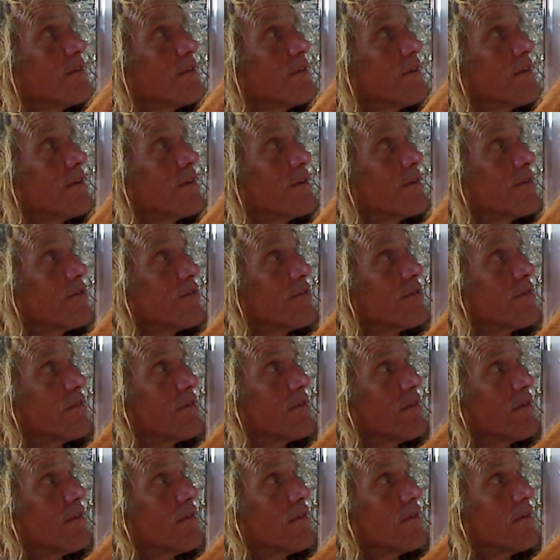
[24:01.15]
There's
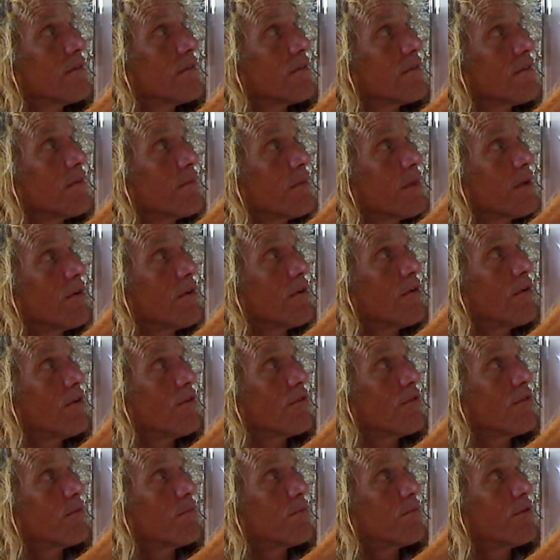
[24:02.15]
something
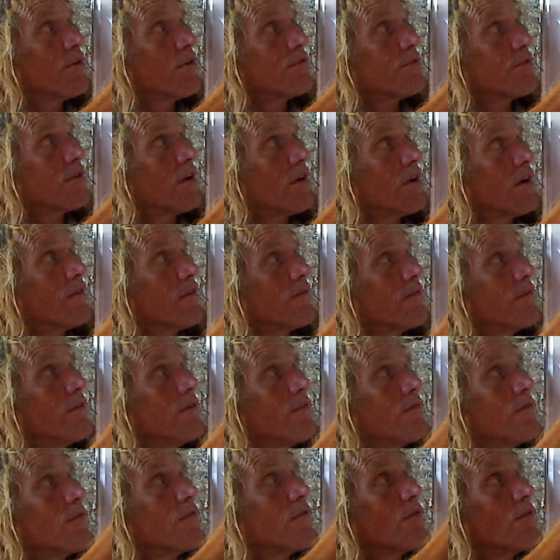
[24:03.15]
called a proton
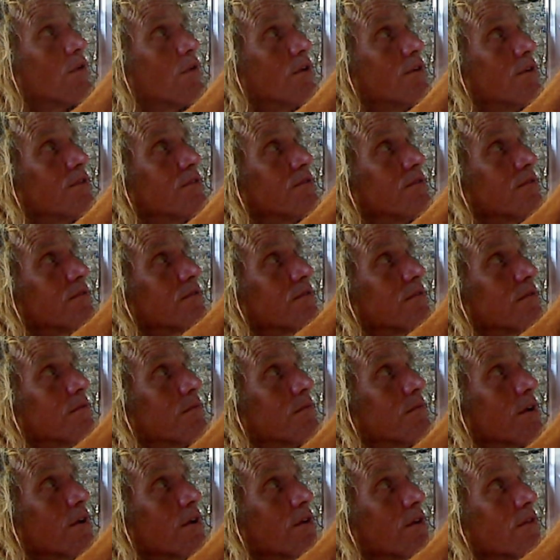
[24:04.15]
force,
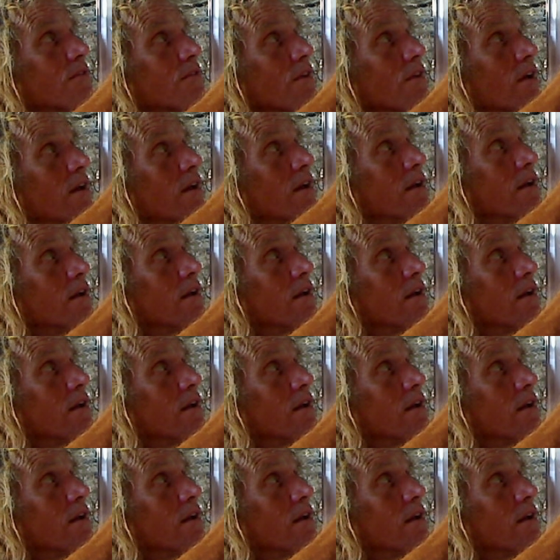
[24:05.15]
we could say,